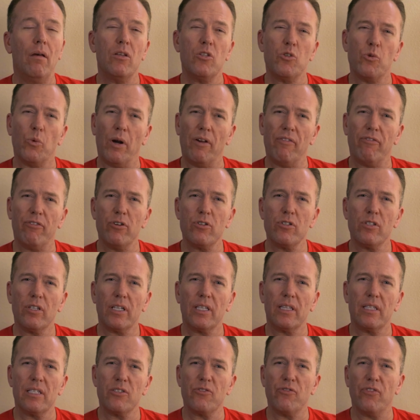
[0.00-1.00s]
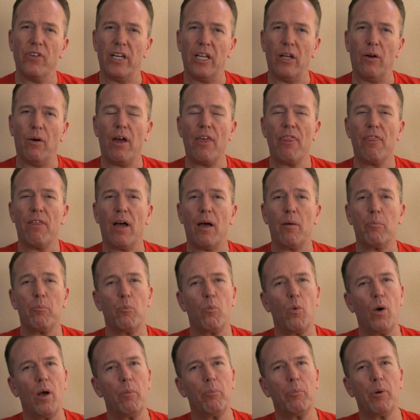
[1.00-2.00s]
So when I first looked at this video, I
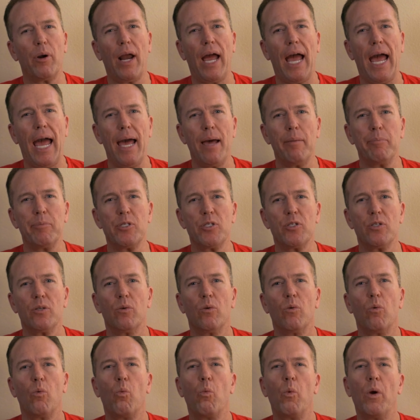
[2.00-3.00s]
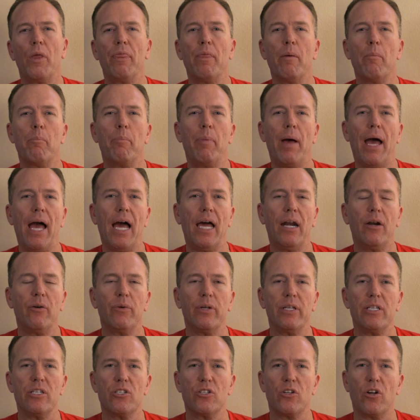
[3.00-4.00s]
thought, well, perhaps when the
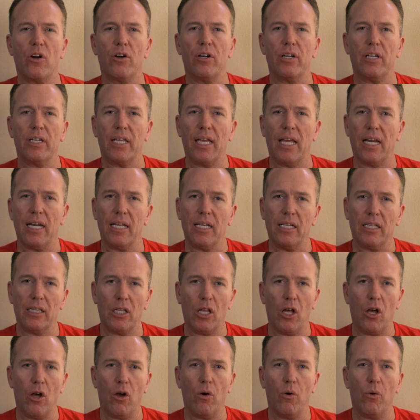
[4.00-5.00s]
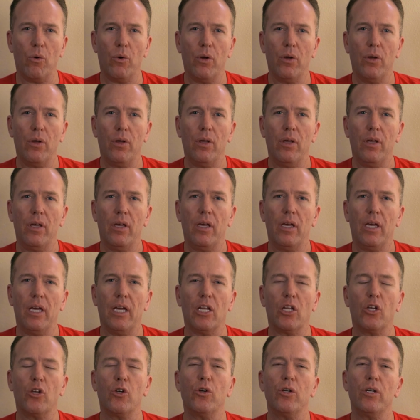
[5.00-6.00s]
battery started getting low,
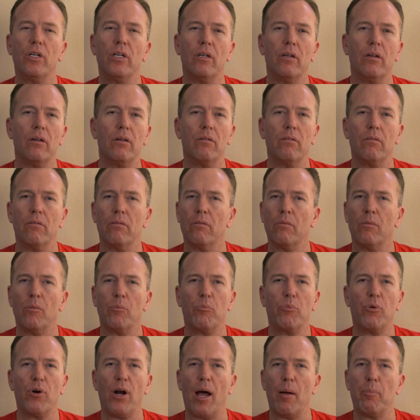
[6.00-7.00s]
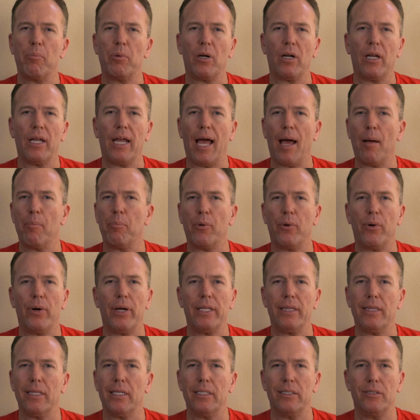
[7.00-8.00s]
it couldn't properly
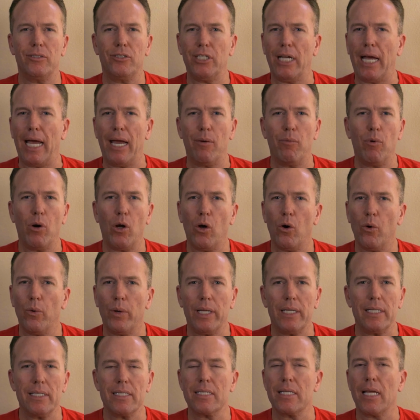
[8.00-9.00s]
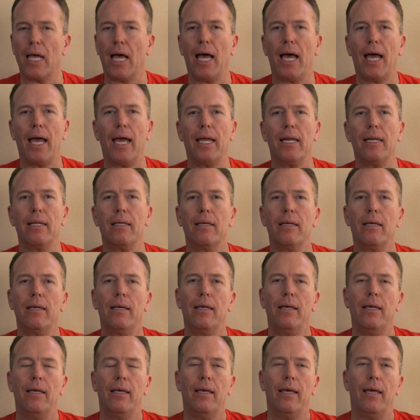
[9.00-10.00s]
operate the gyro inside.
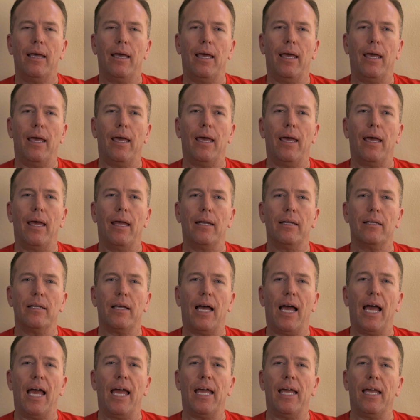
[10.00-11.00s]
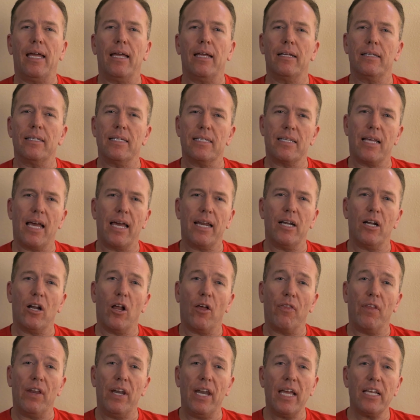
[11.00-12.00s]
And I decided
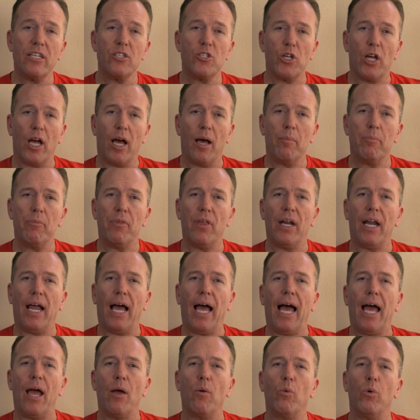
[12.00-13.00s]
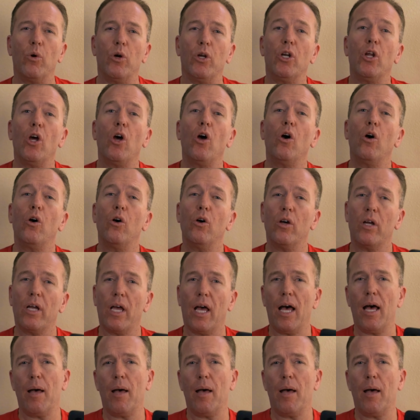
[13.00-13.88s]
on the next job that I would hook